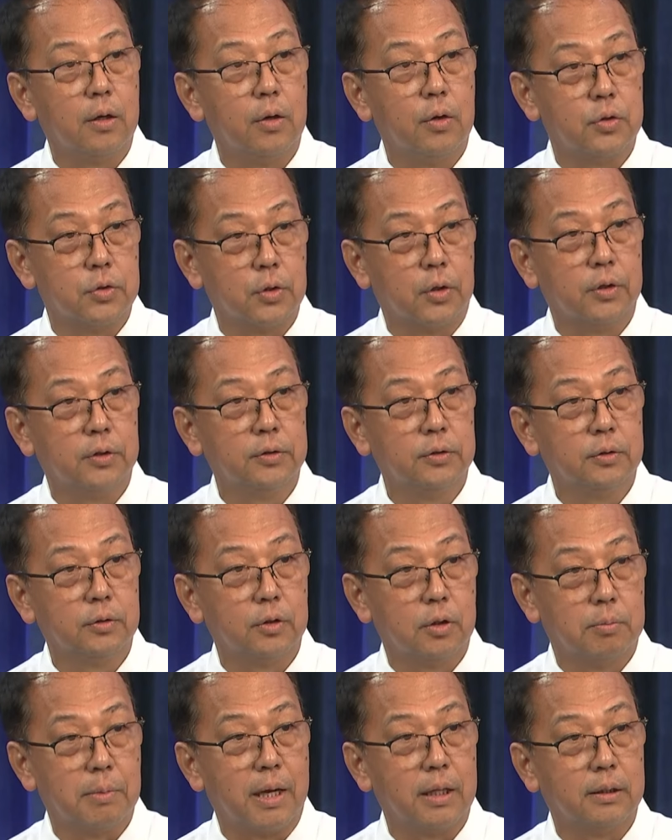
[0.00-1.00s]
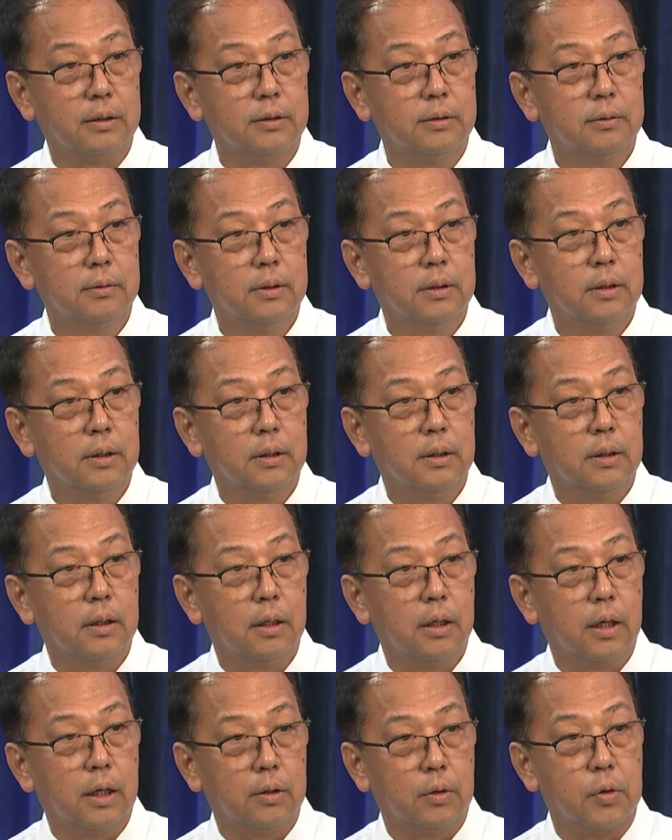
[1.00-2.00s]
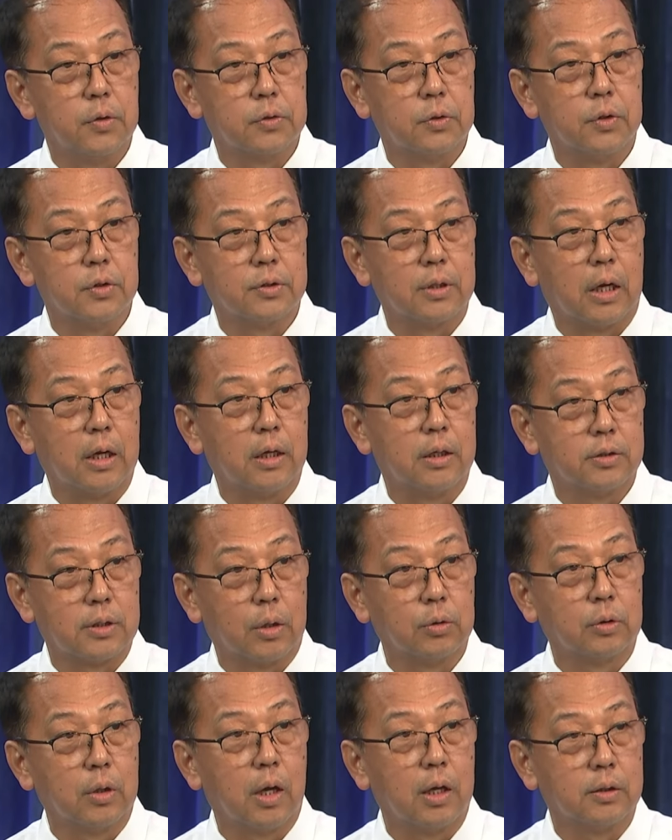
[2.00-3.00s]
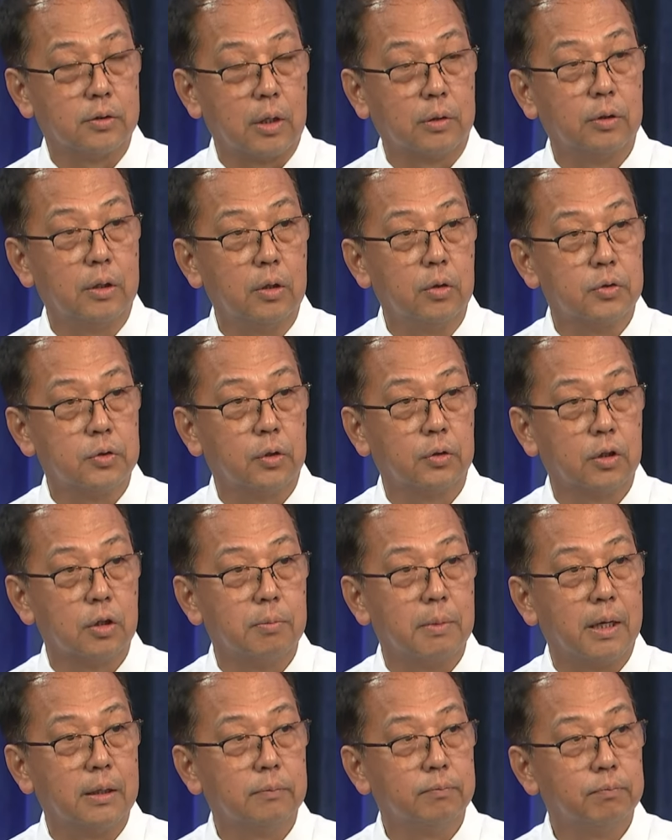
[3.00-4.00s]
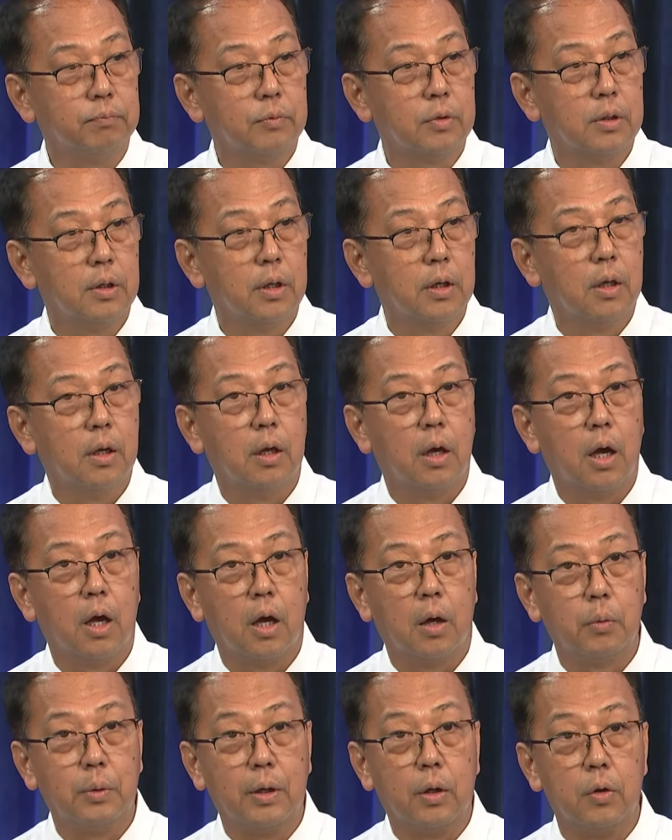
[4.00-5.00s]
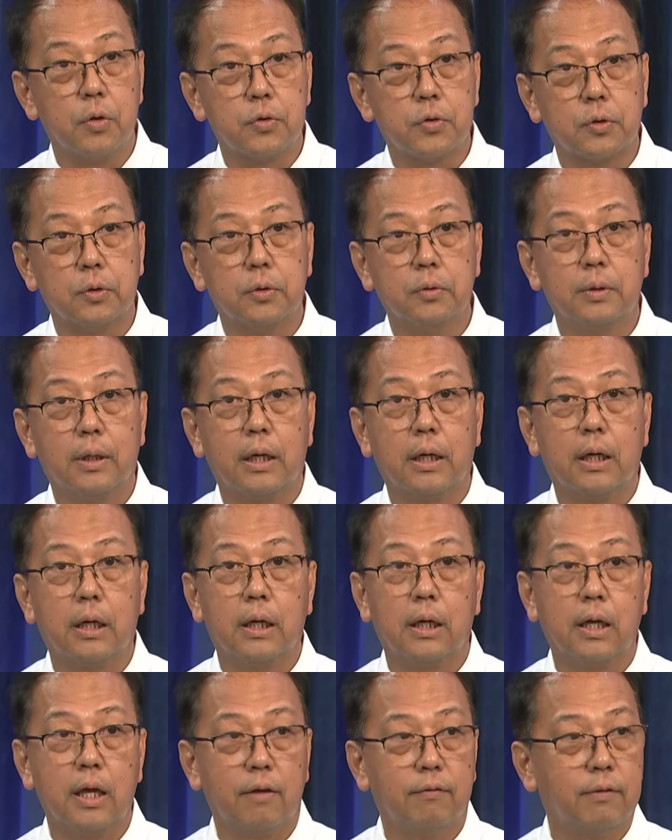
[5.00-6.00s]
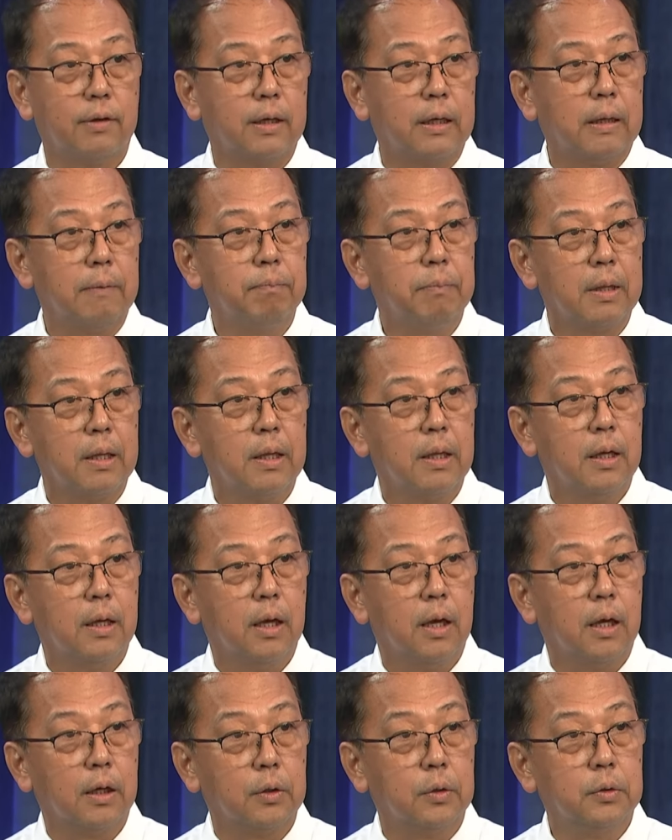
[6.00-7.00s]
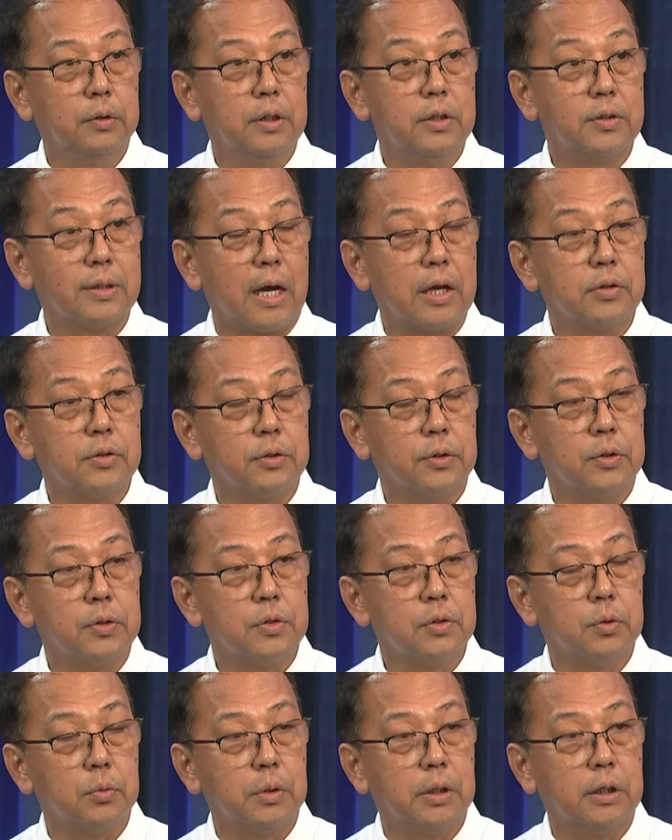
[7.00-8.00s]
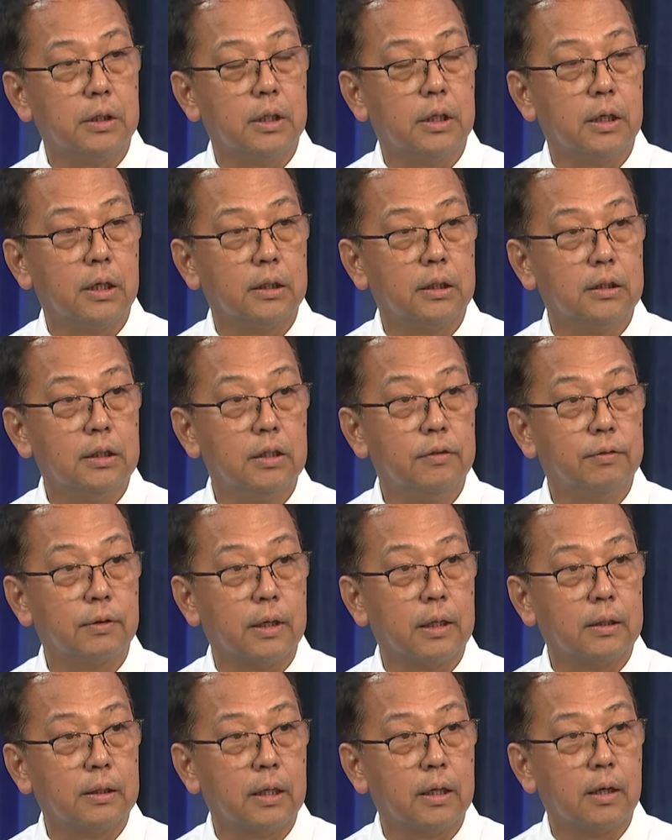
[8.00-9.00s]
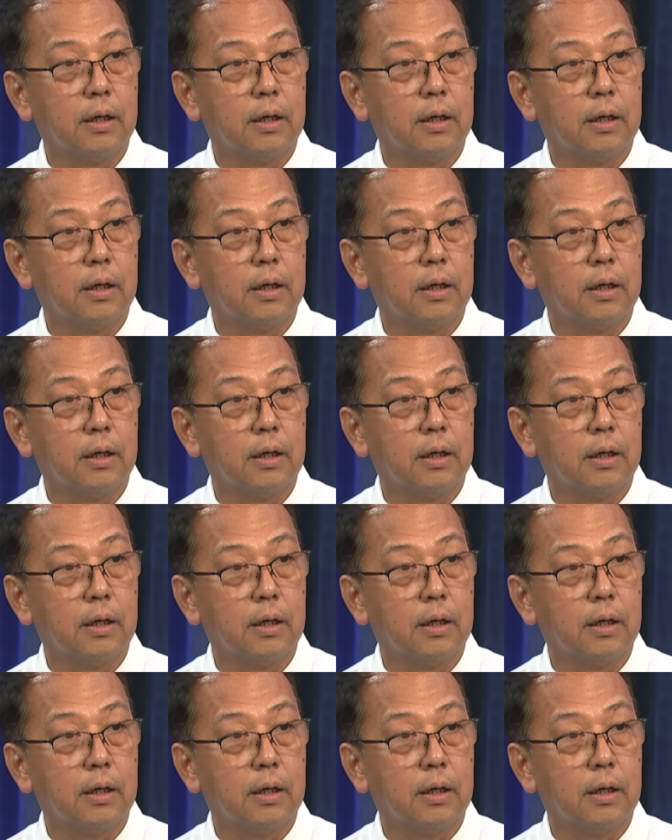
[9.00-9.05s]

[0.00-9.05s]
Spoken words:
Luzon Command, and also Southern Luzon Command. We also have good discussions with the different